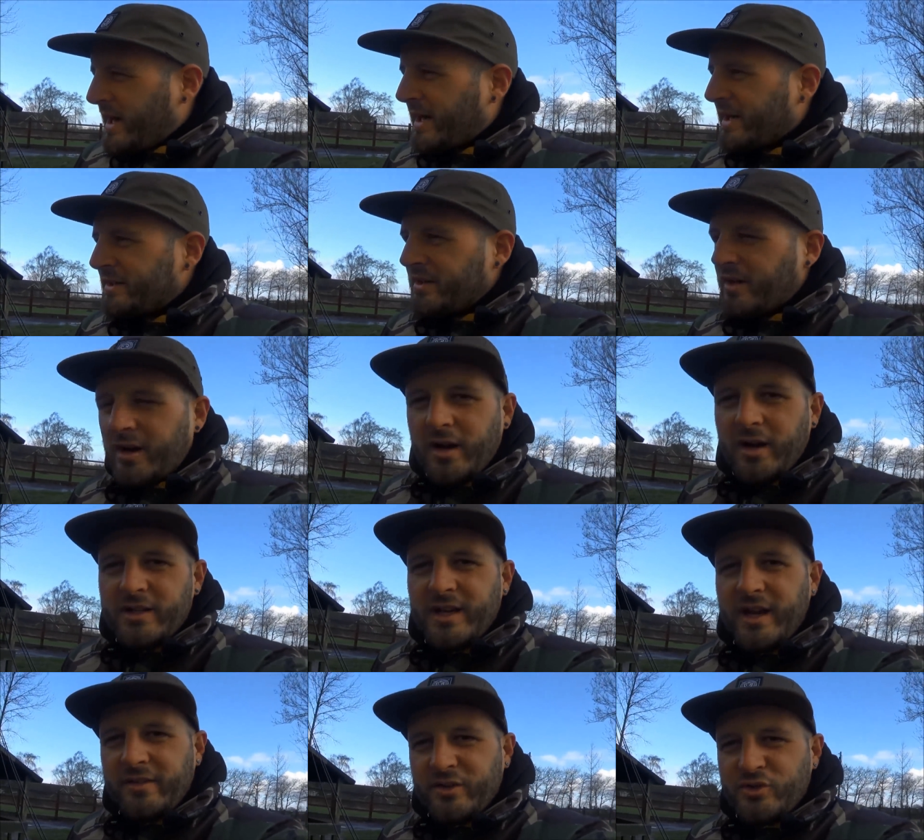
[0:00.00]
And
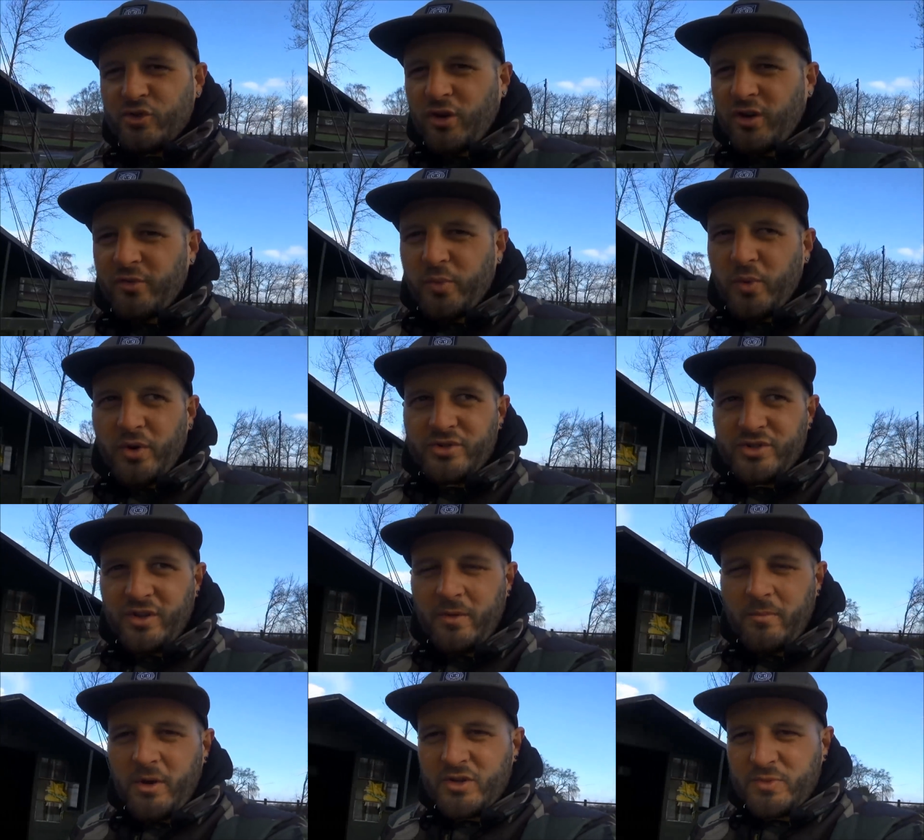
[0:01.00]
yeah, the drive
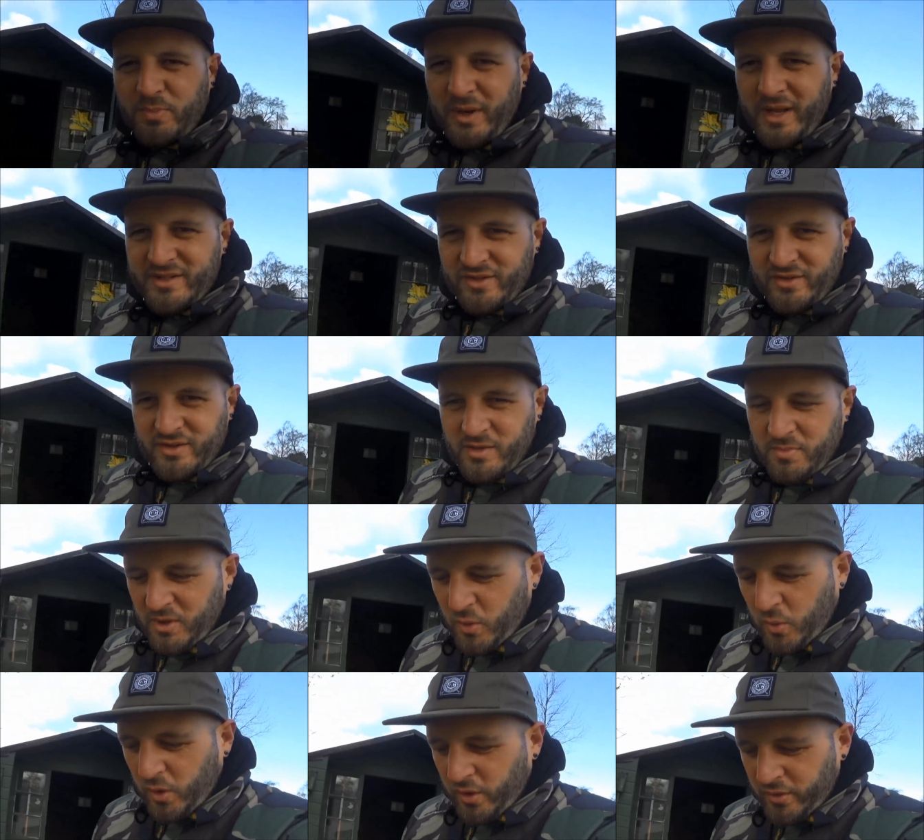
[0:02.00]
wasn't the most pleasant, to
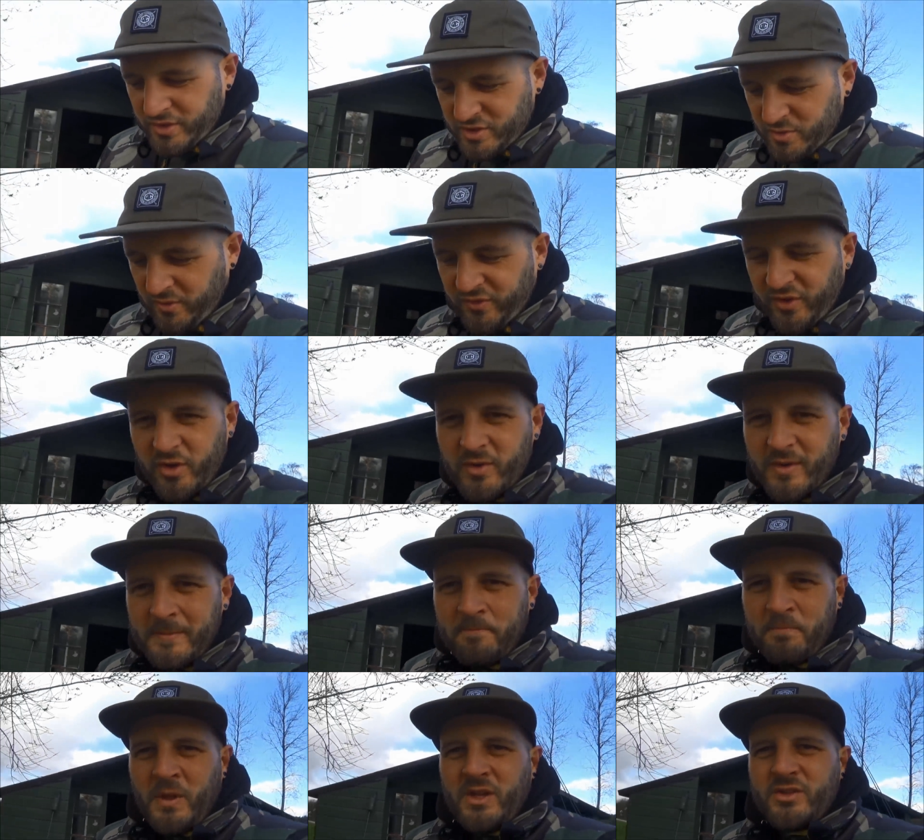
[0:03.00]
be quite honest with you.
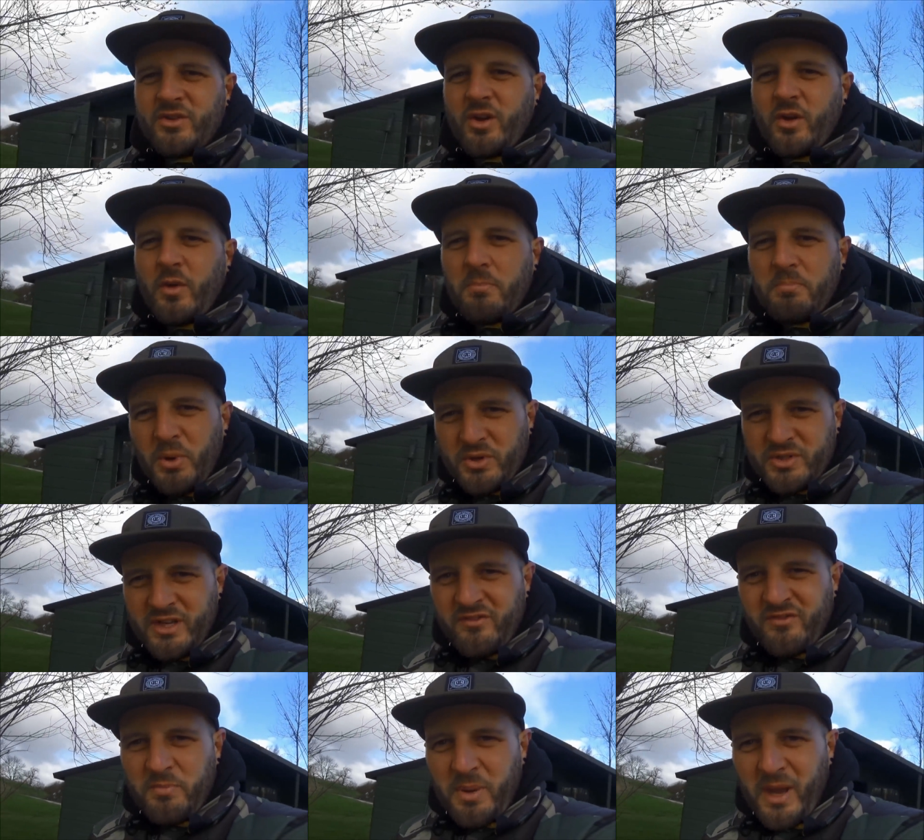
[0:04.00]
So I'm booked
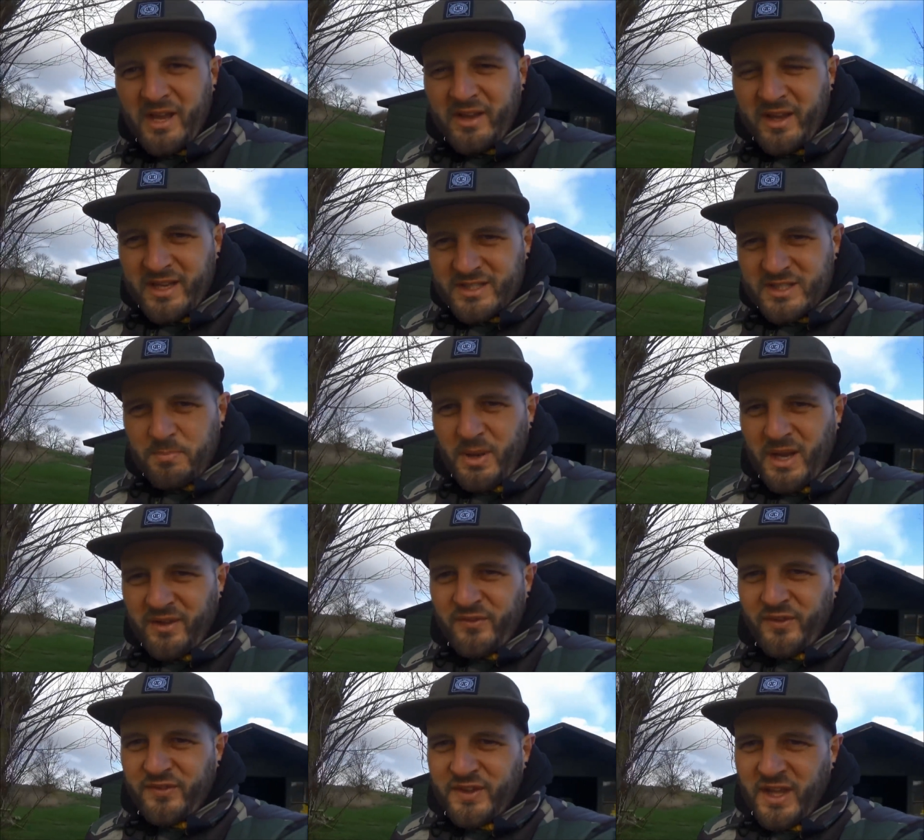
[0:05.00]
in for peg
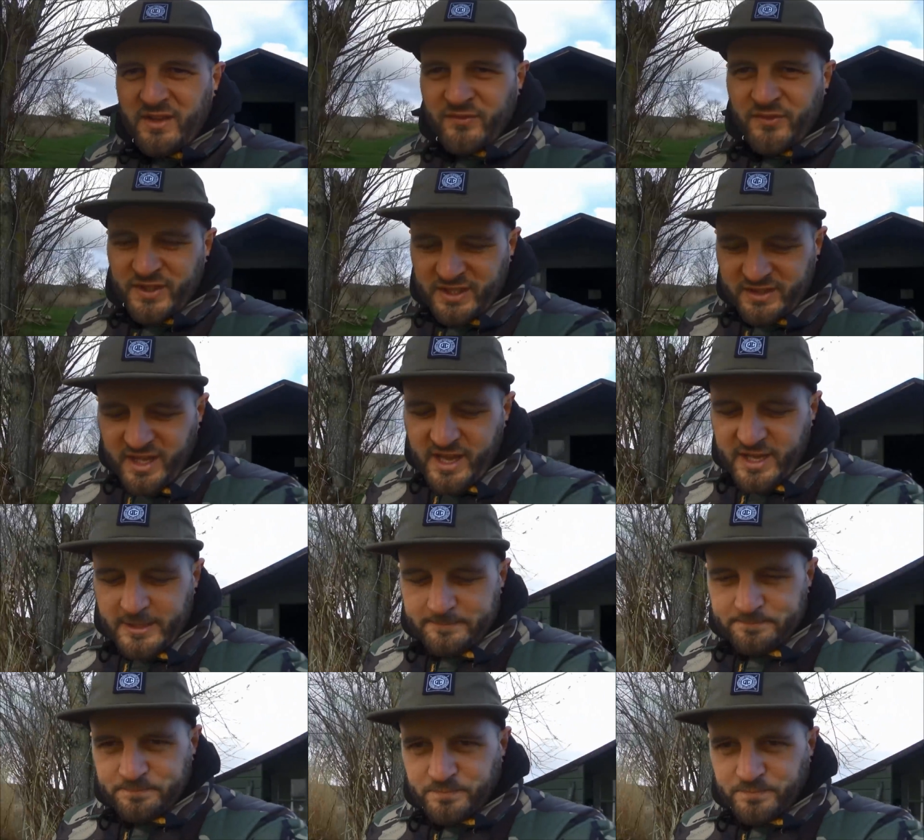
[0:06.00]
15 for the day.